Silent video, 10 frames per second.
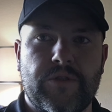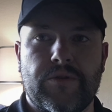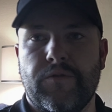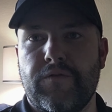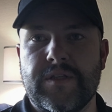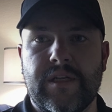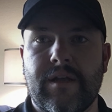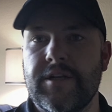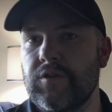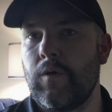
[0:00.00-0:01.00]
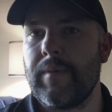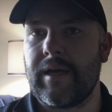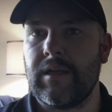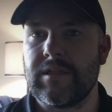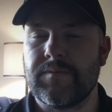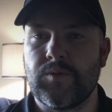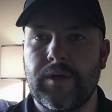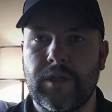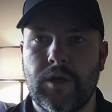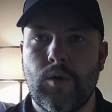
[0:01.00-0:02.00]
due to physiological mechanisms
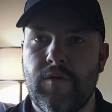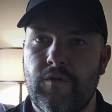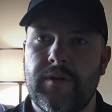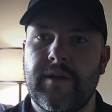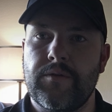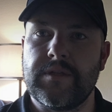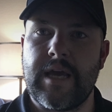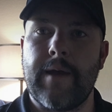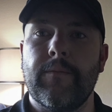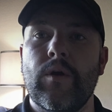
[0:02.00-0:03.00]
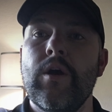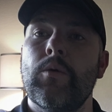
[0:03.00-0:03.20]
we can go over another day.